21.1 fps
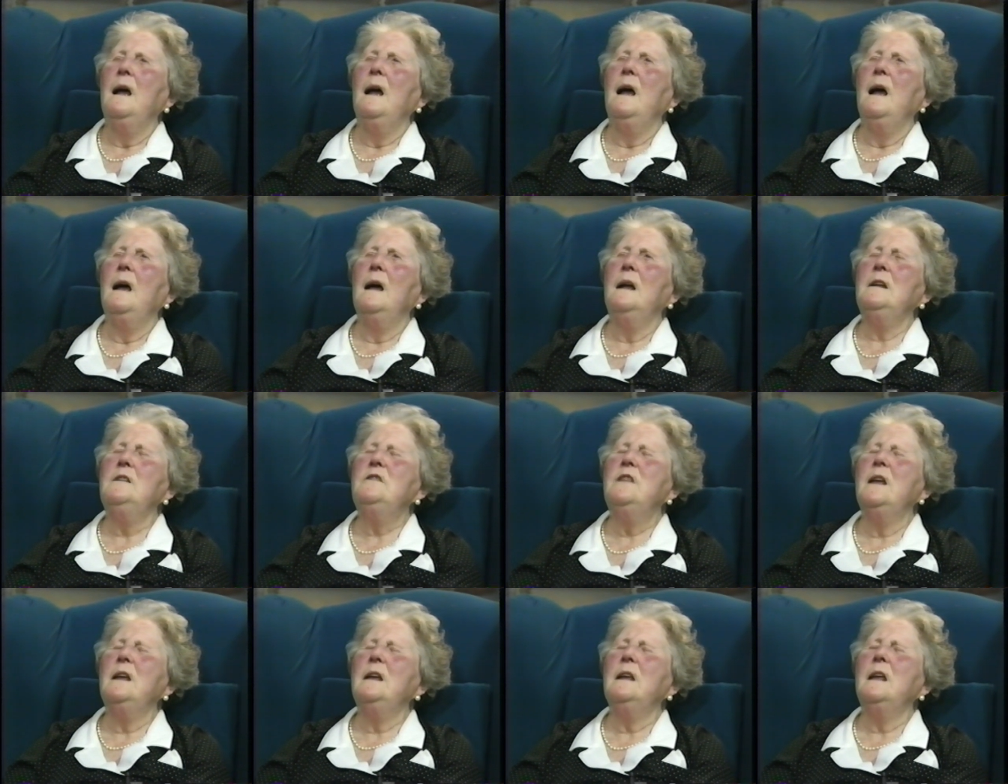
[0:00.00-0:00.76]
And
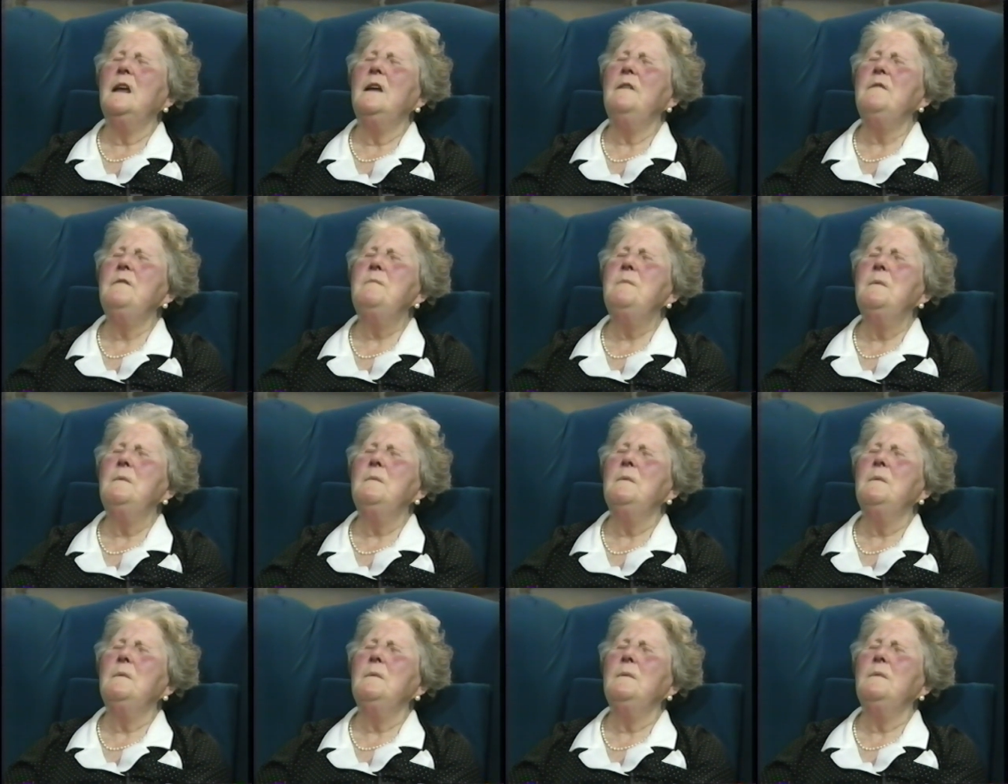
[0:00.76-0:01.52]

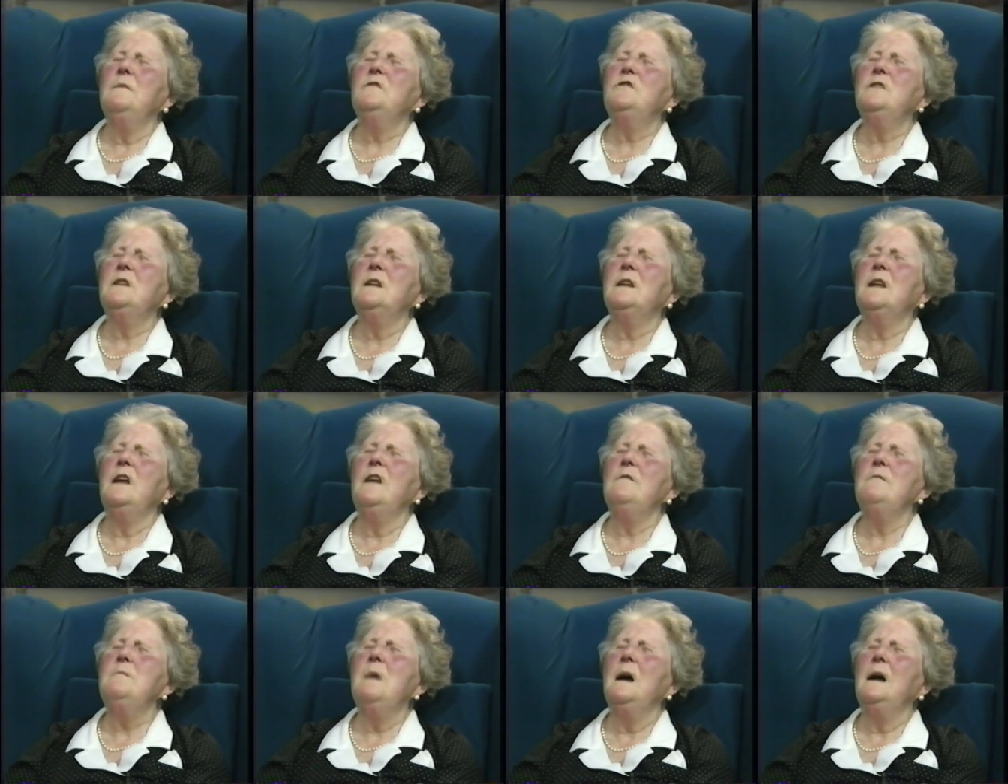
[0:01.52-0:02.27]
she
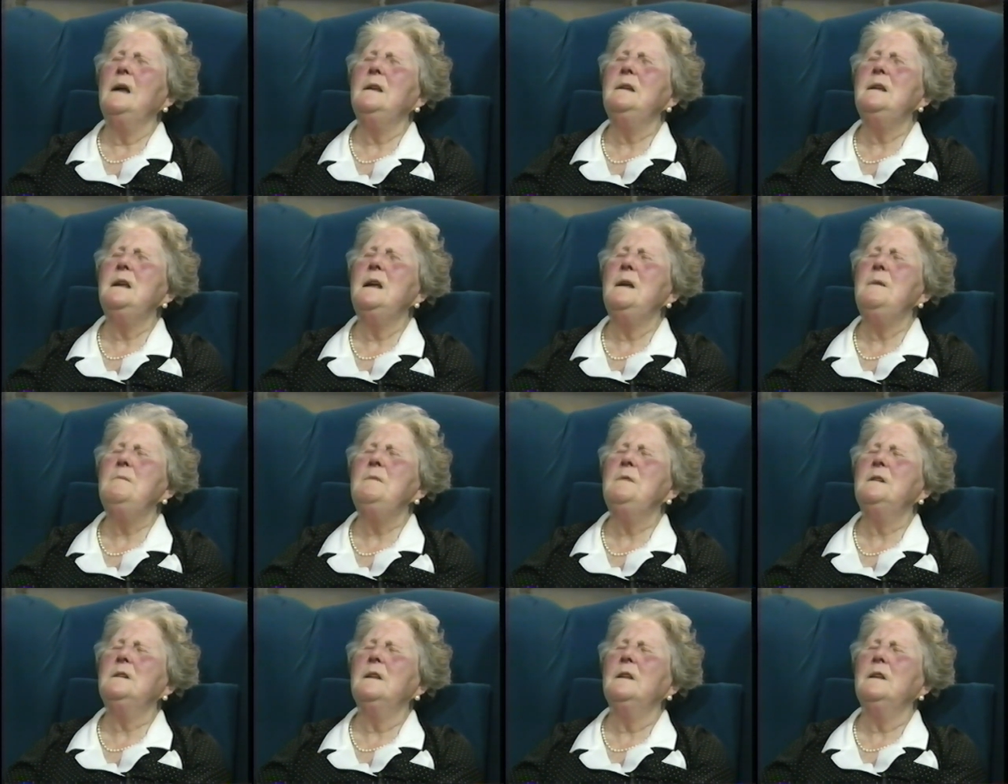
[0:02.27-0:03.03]
gave my
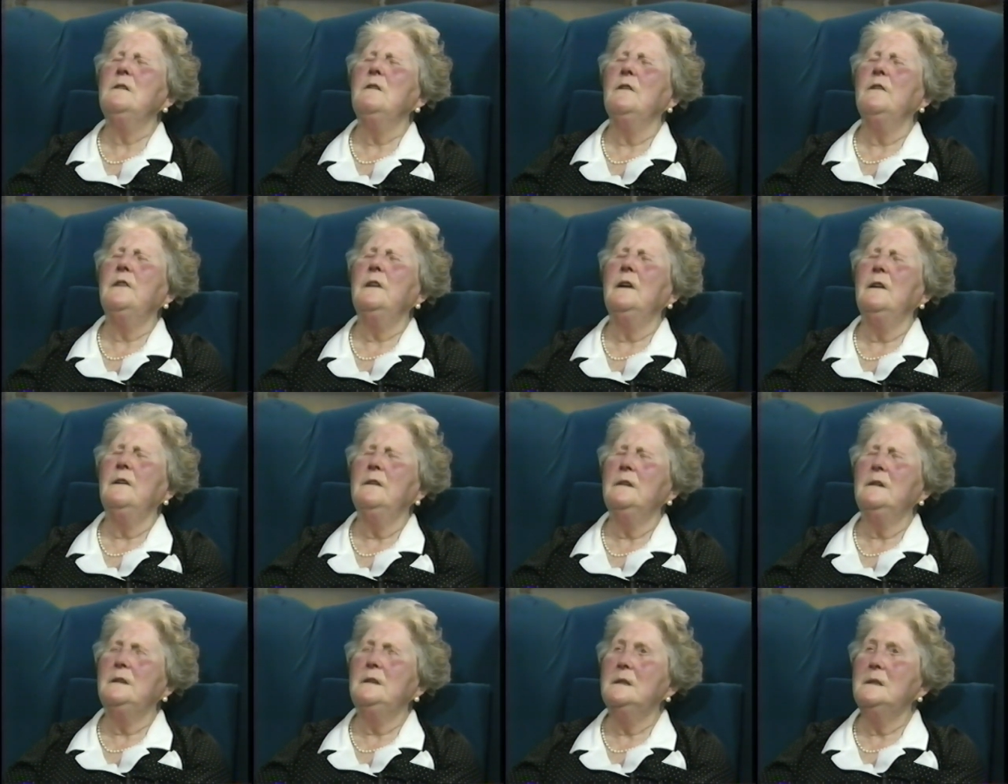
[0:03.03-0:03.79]
name to the
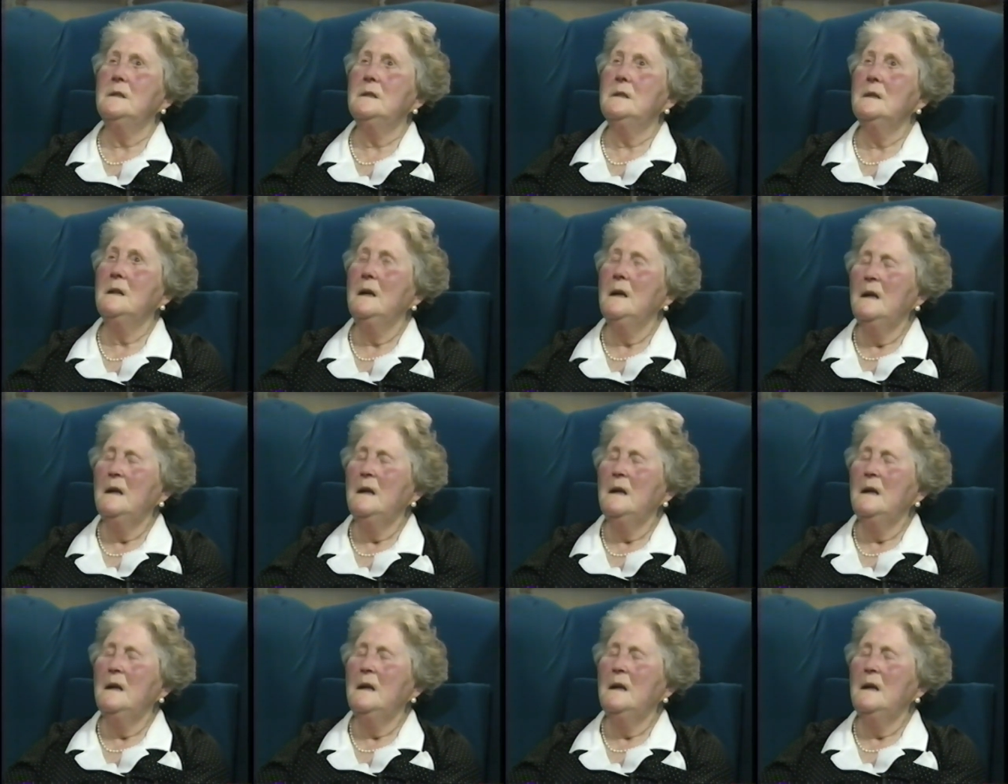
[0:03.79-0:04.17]
authorities.